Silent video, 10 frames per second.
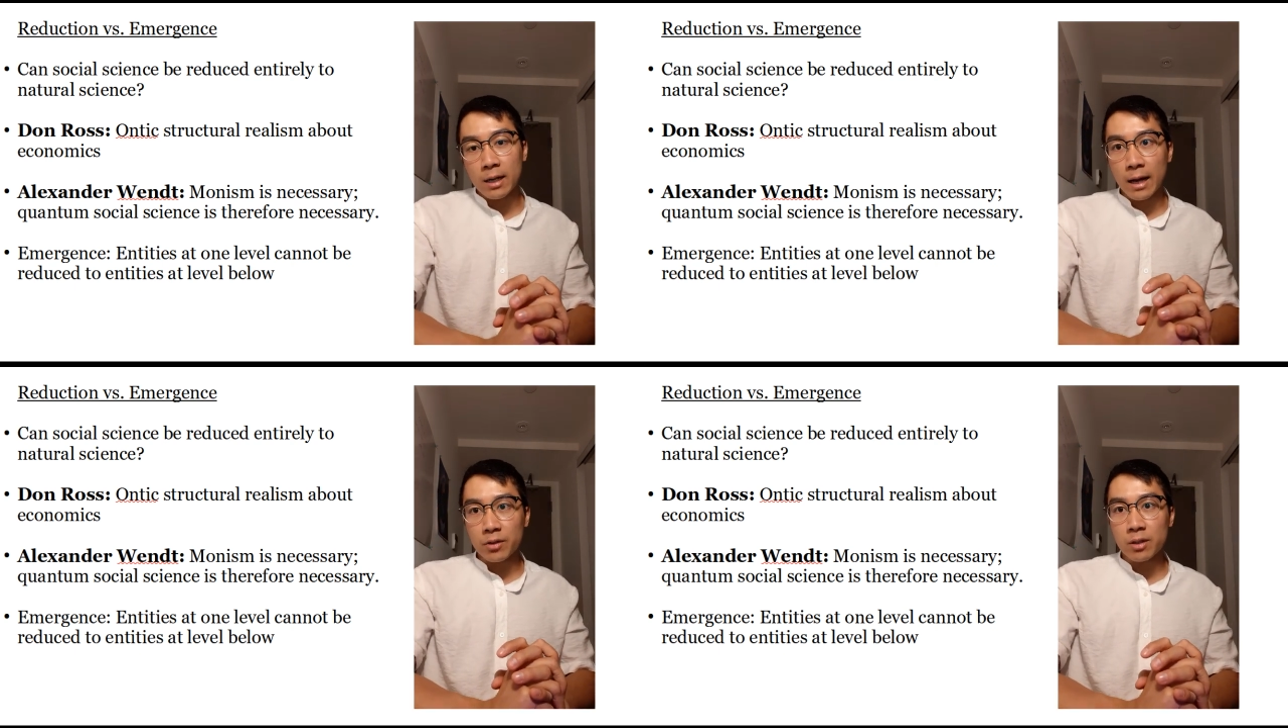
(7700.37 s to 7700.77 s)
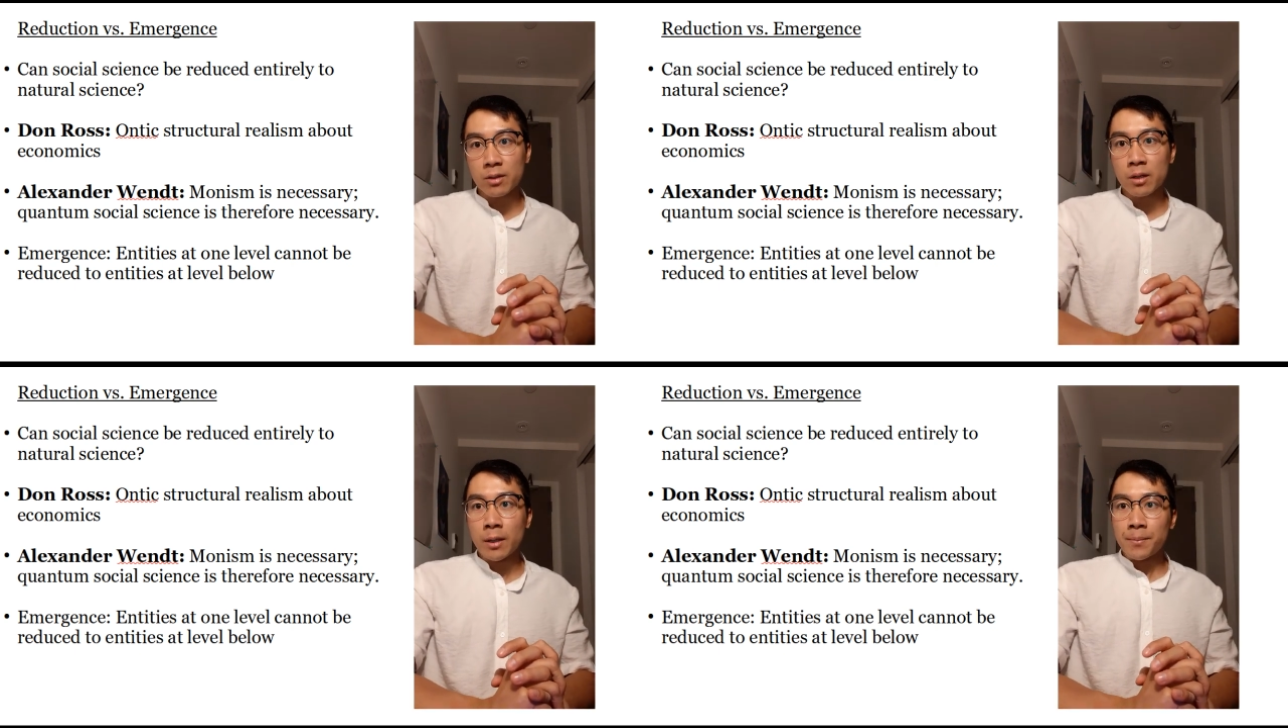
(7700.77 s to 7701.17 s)

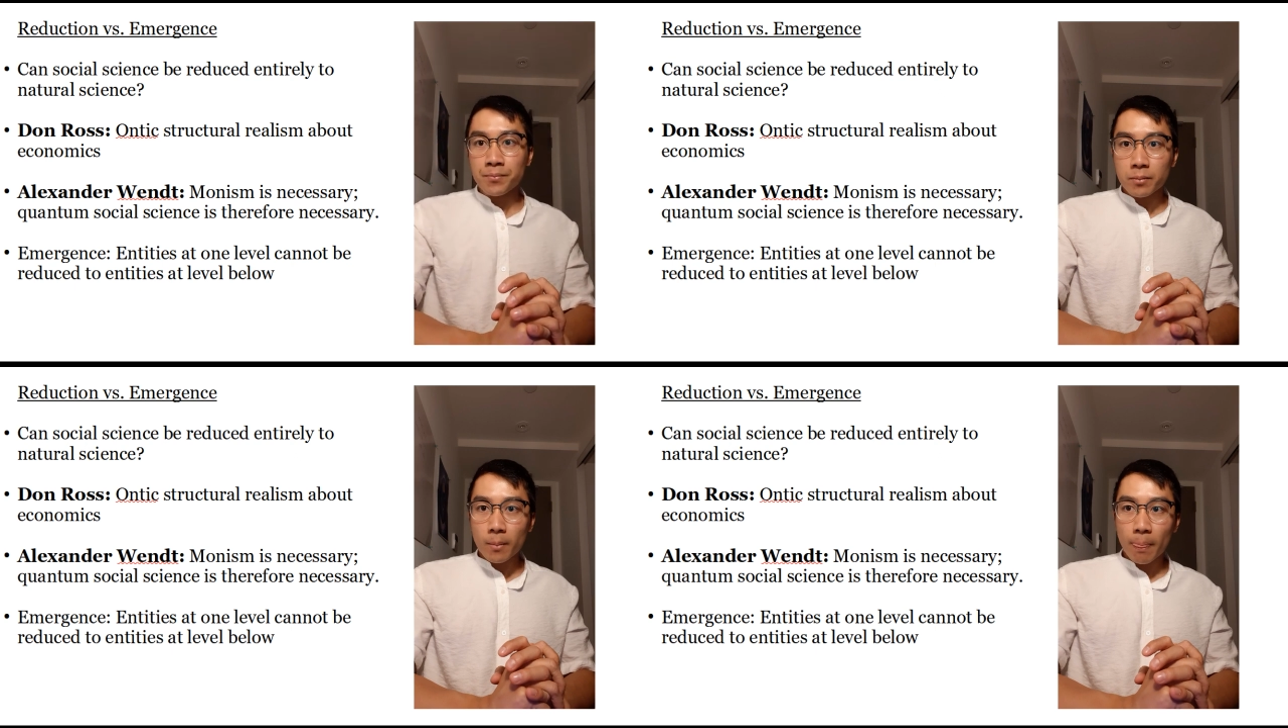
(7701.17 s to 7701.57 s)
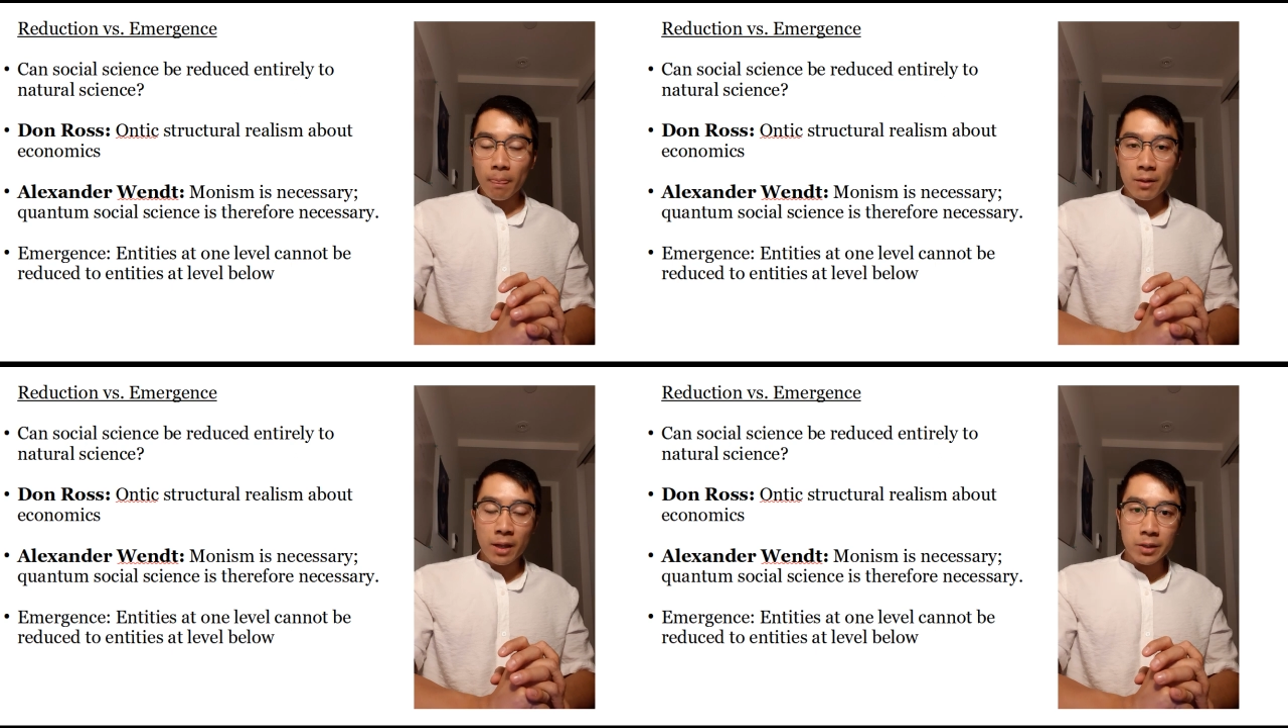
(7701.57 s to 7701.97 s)
analysis,
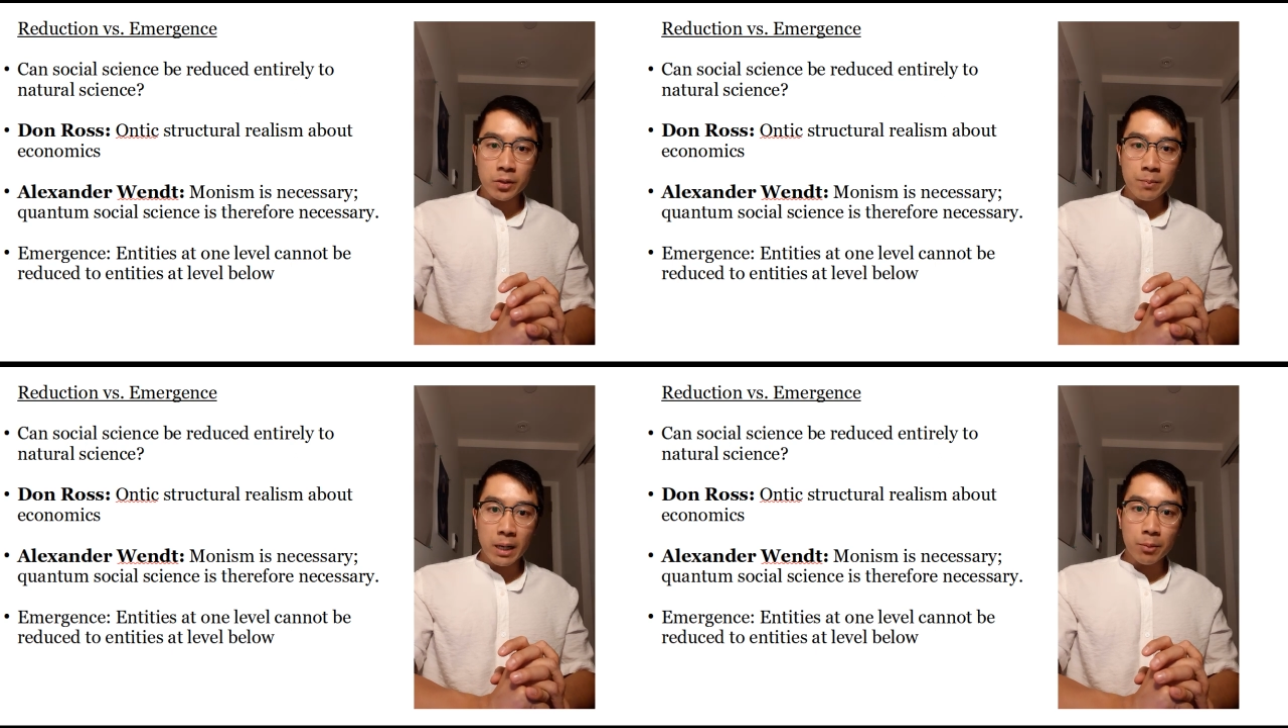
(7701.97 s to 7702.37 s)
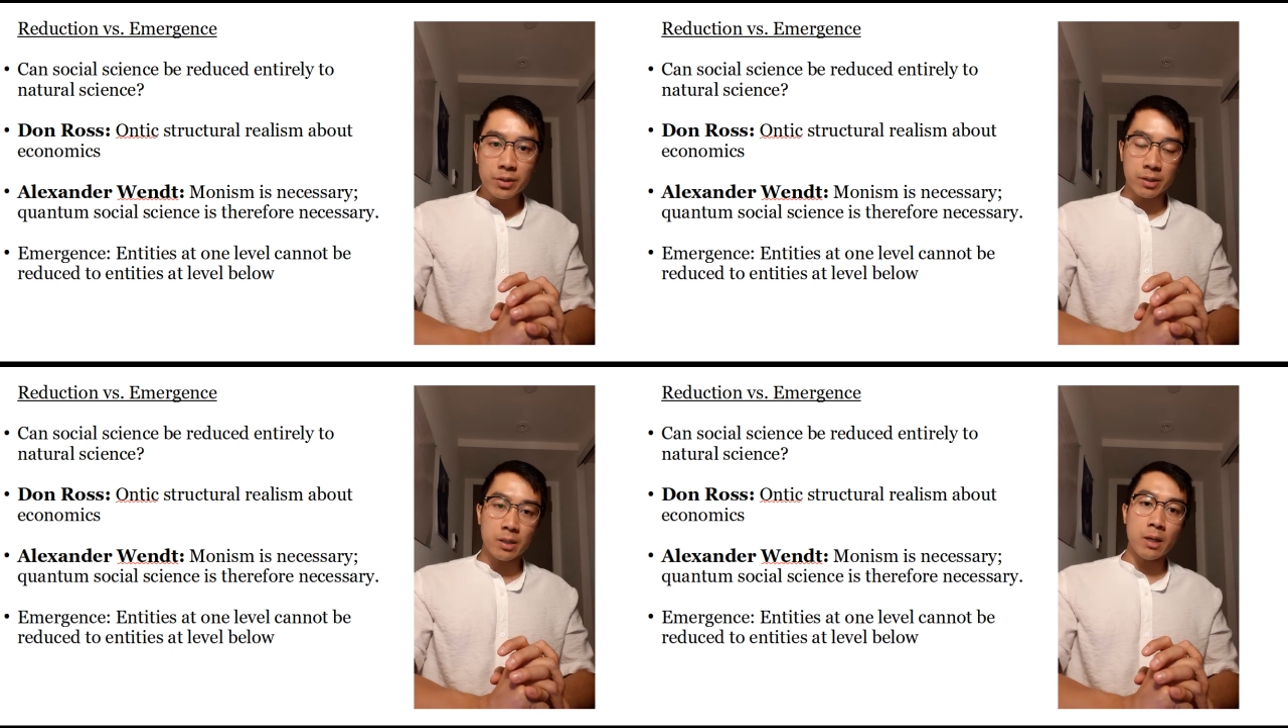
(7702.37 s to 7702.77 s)
that you'd be
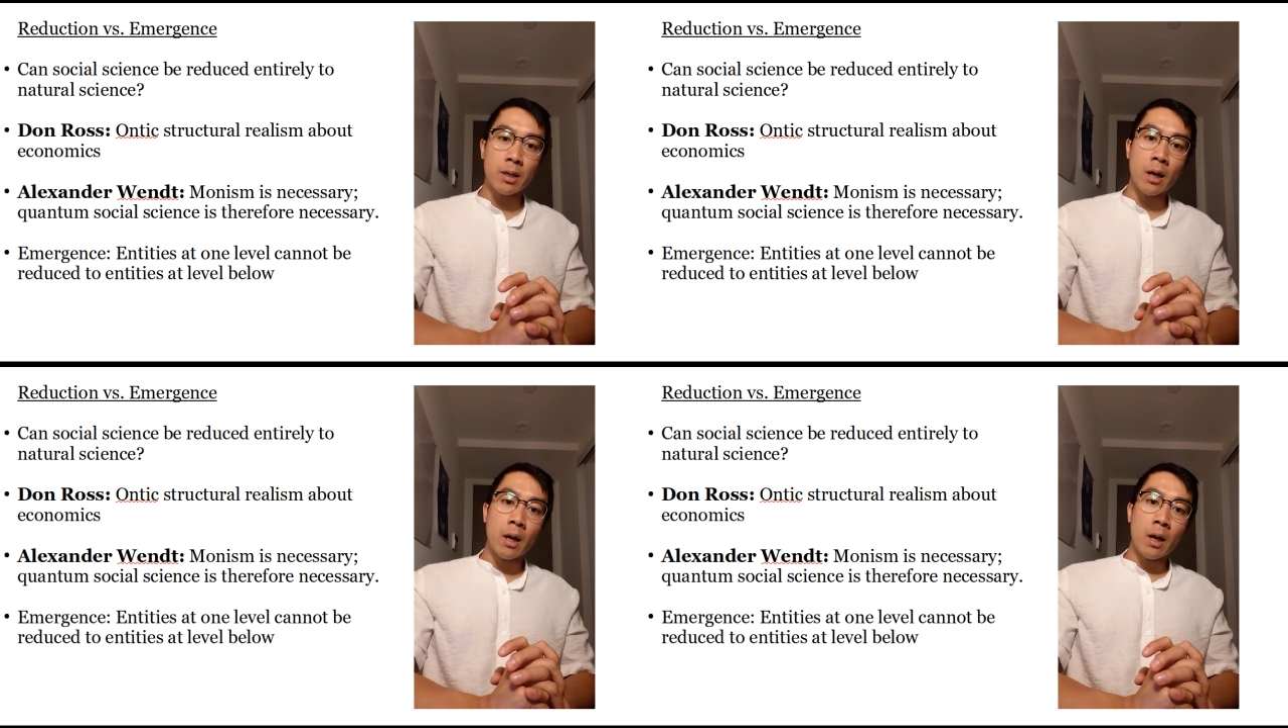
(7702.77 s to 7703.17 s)
able to see